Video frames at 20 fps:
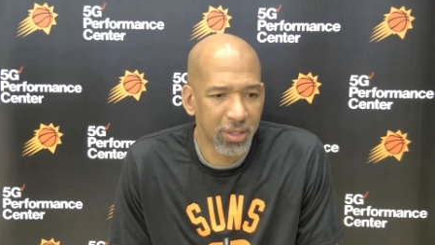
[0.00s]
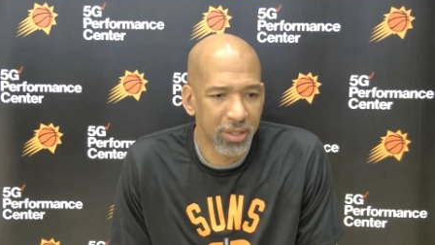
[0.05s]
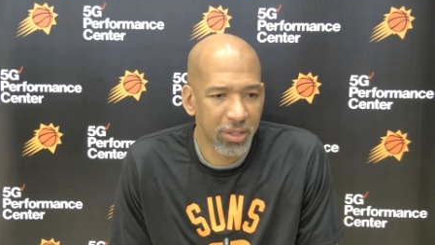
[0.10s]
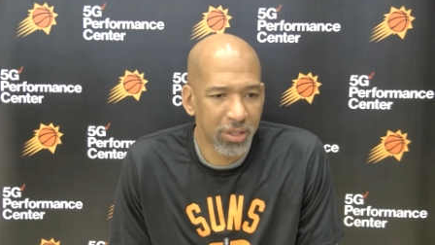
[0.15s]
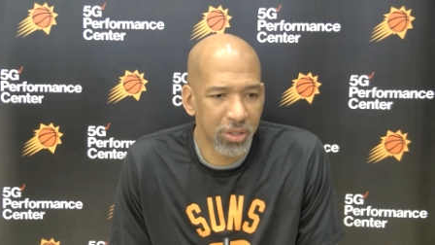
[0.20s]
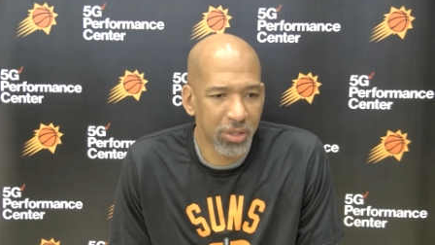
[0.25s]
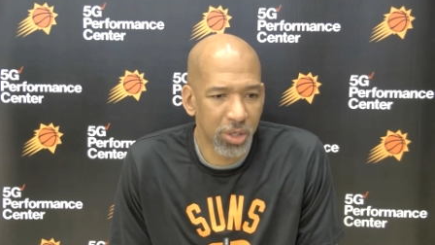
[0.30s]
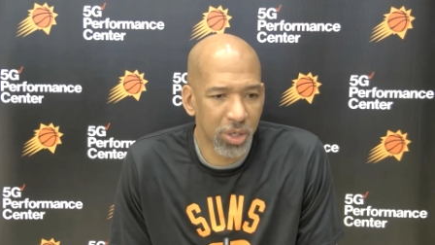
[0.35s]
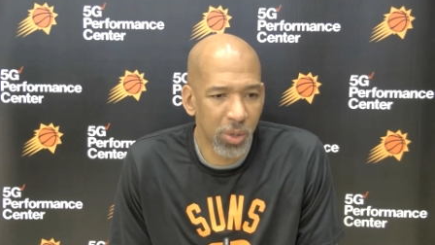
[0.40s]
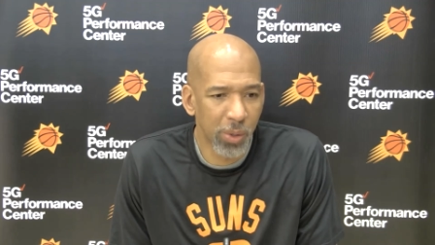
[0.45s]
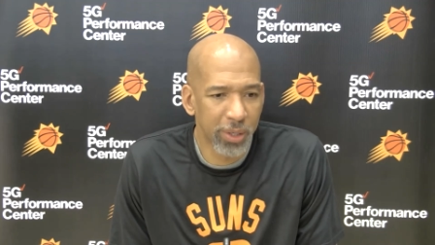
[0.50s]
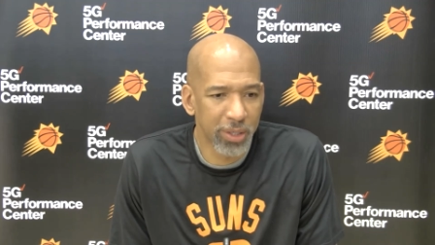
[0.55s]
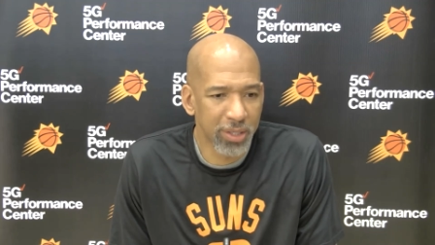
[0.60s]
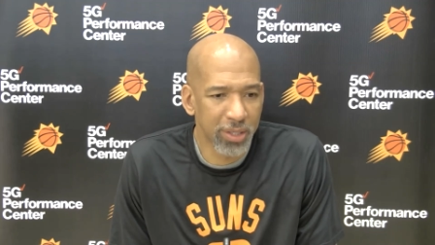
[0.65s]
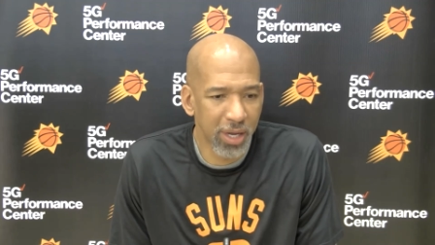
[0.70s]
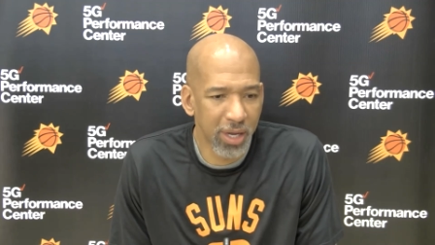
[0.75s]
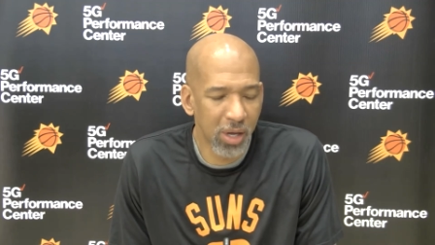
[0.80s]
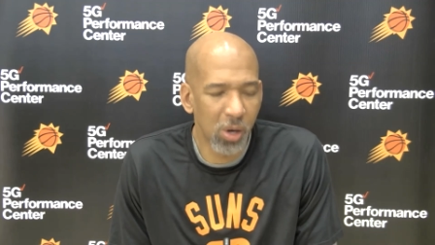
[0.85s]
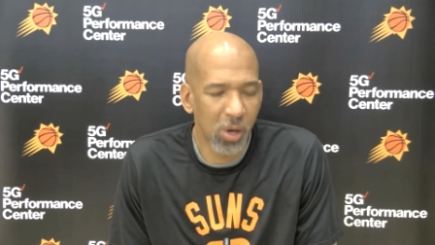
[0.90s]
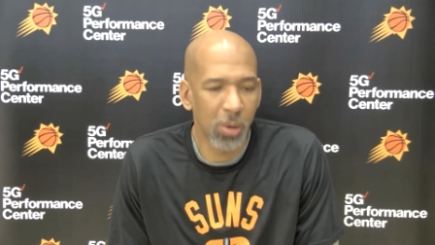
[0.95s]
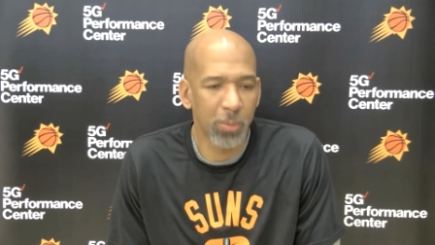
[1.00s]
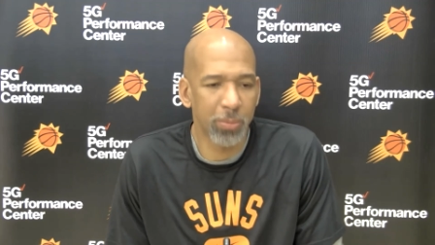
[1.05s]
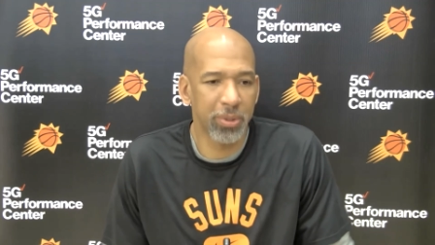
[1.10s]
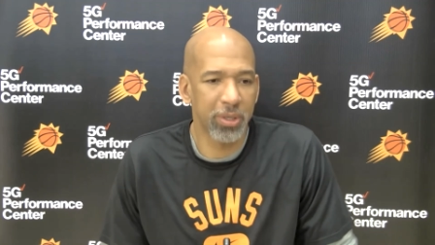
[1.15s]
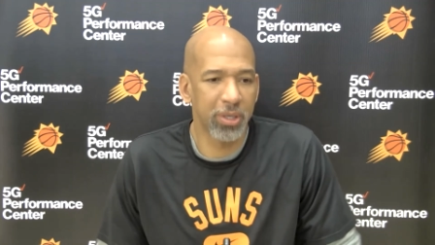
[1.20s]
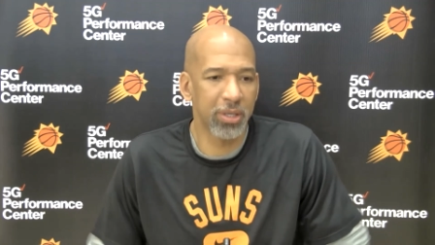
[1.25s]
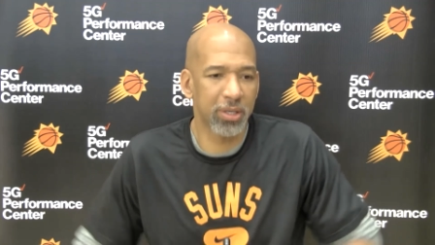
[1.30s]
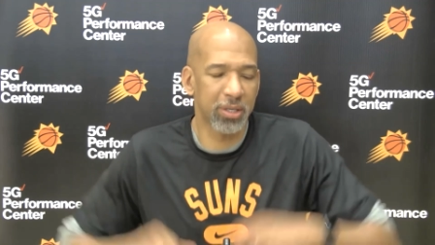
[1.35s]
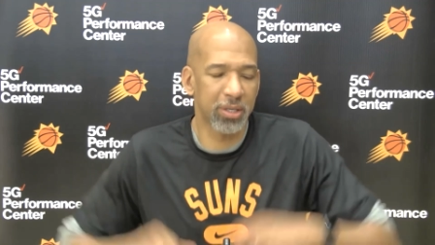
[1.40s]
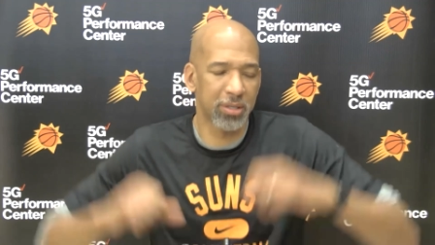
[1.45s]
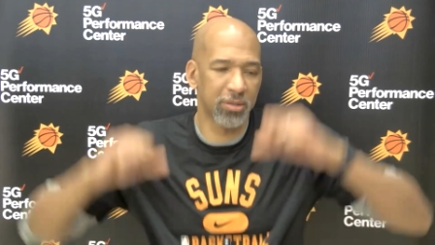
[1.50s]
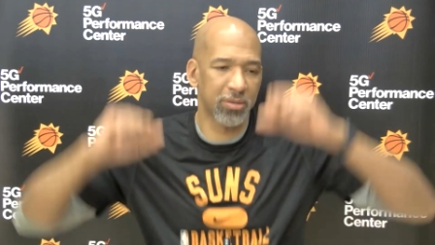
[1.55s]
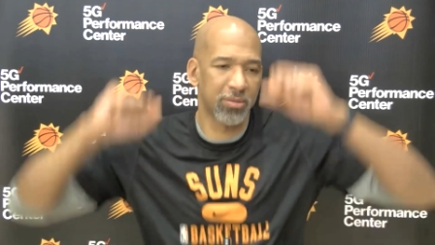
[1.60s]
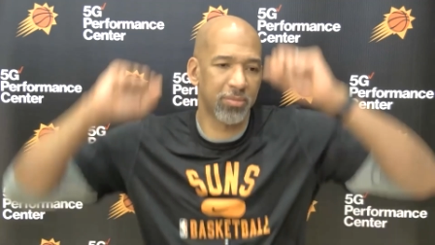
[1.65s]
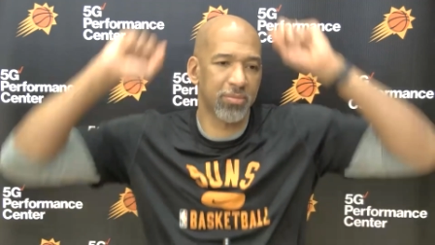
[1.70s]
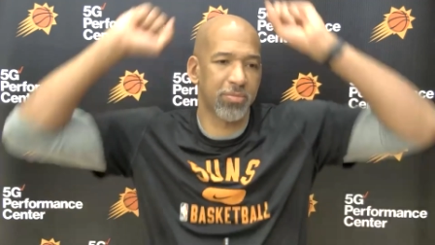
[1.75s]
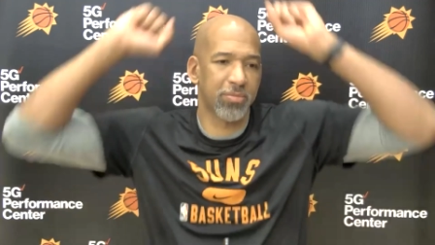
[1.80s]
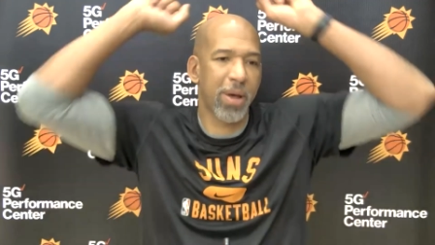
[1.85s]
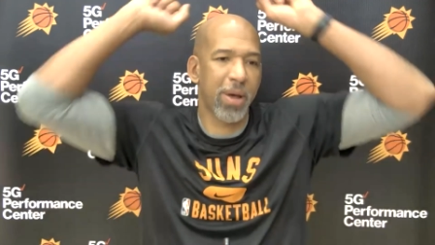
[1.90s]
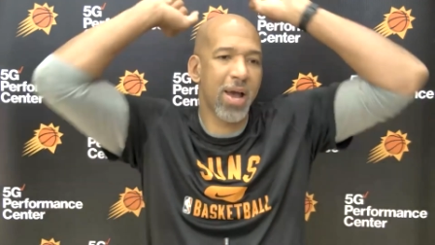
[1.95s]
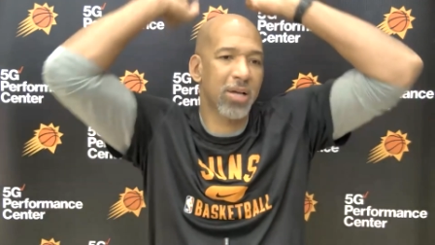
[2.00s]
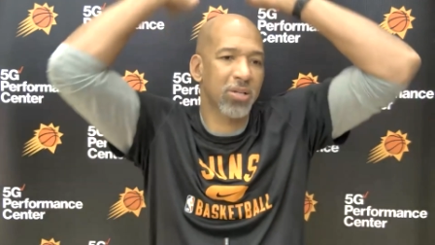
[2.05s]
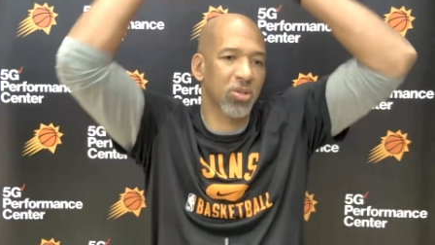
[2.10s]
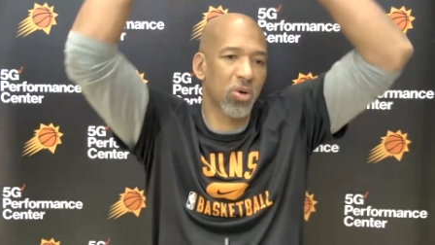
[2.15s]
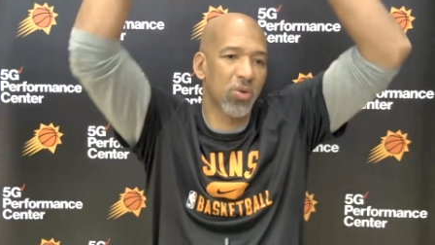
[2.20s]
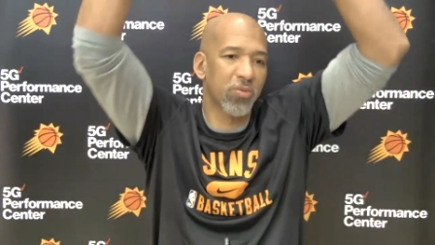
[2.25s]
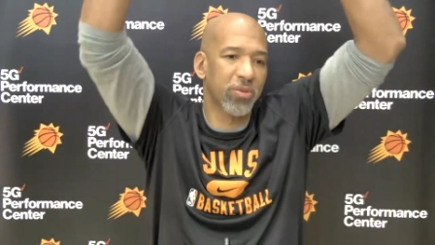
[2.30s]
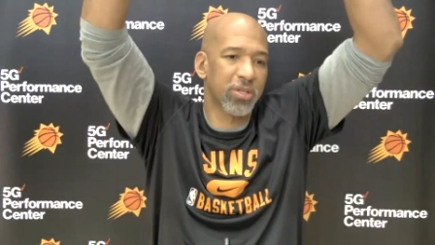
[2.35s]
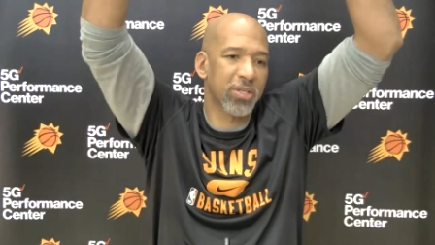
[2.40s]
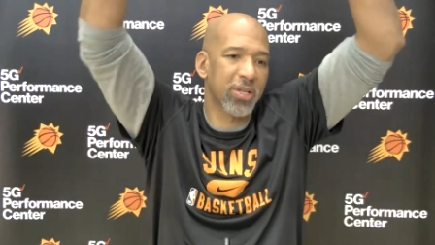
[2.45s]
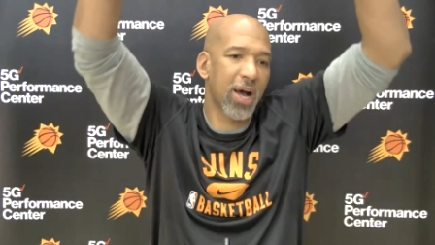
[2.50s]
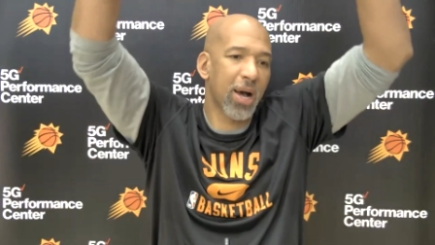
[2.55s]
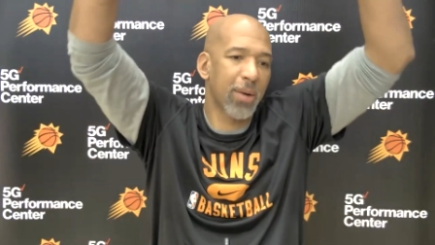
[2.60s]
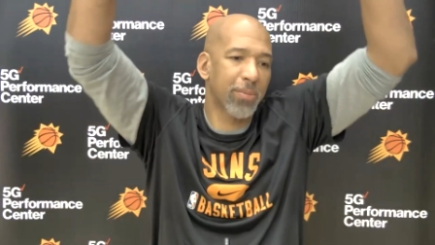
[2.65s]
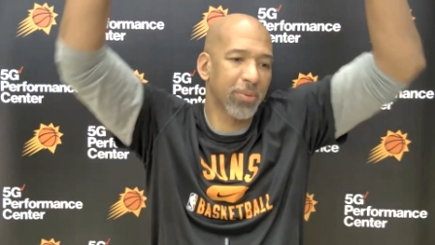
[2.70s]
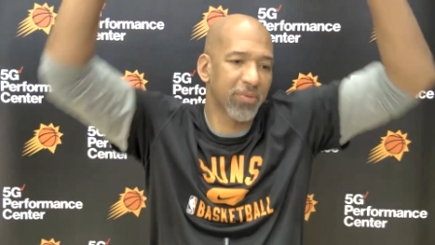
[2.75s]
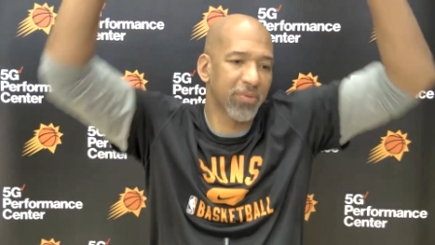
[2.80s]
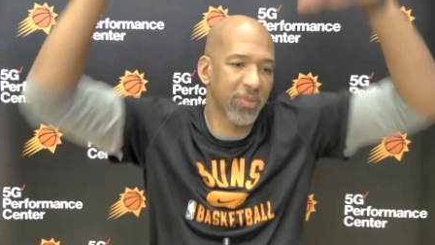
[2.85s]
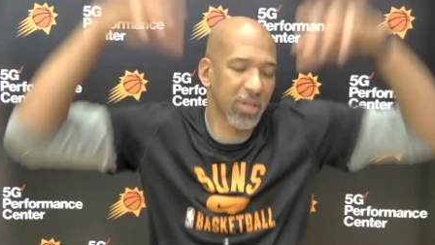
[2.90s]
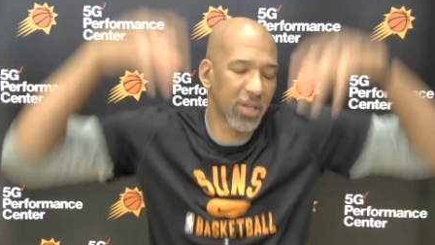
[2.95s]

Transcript: you're going to help, he can pass over top of the